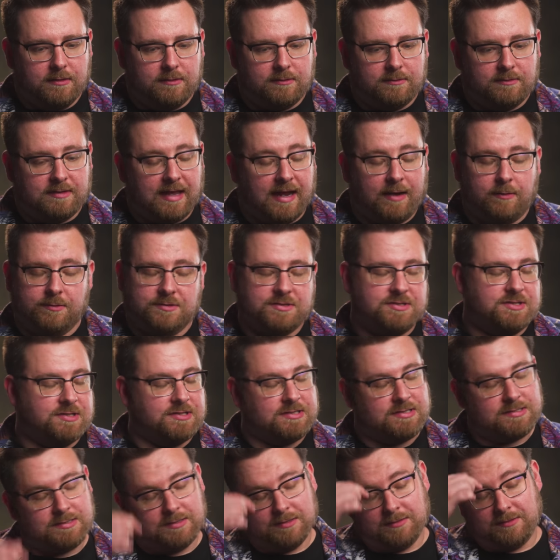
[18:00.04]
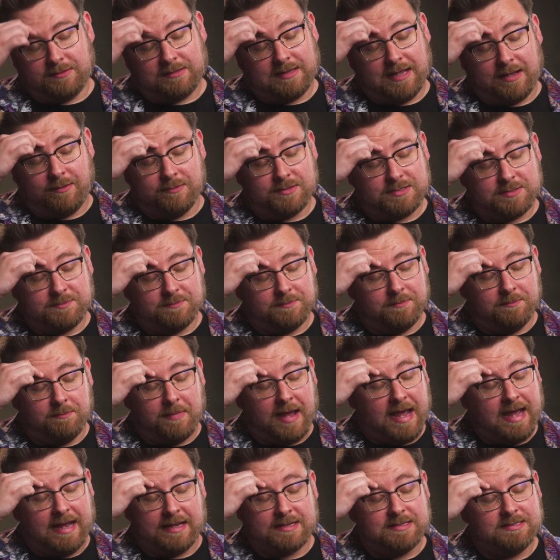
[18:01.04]
That was
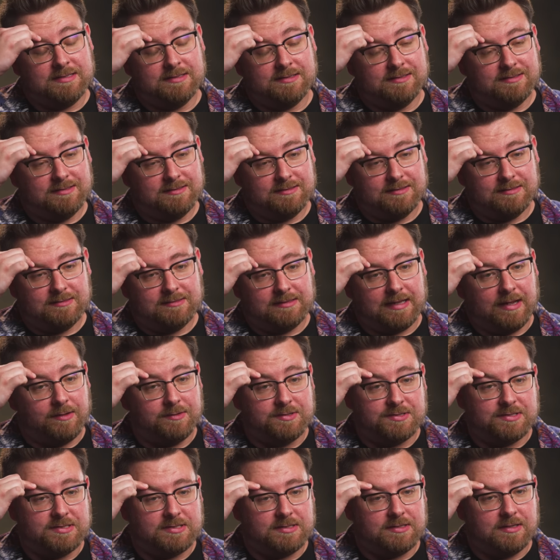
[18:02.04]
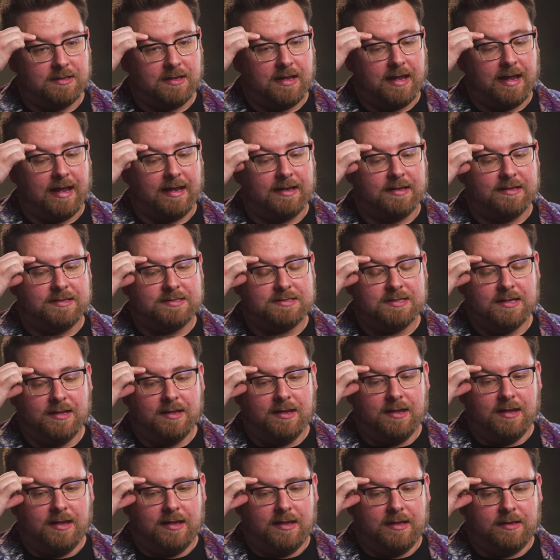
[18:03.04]
mad. And
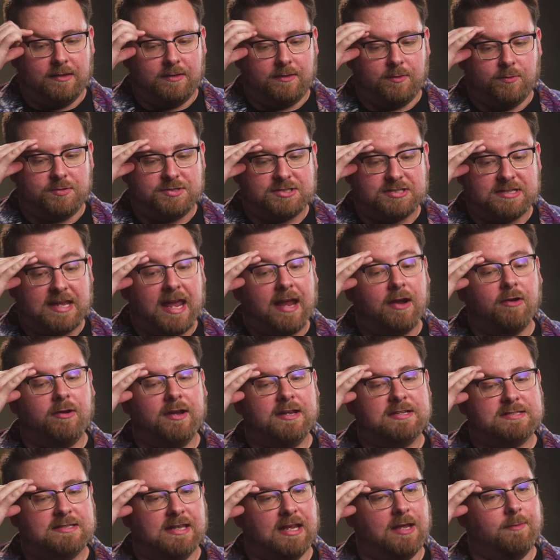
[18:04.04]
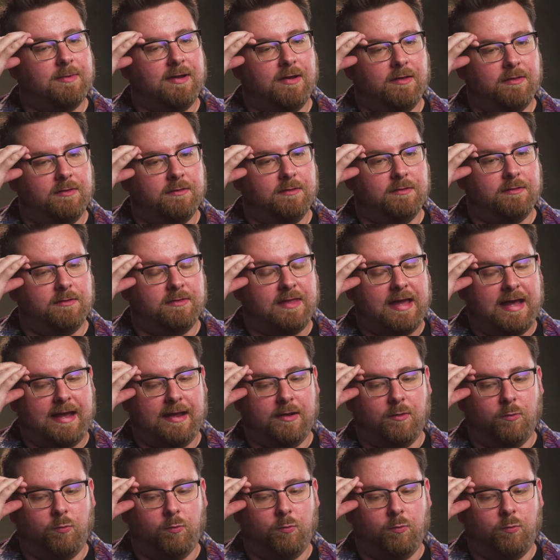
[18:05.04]
the scariest thing about that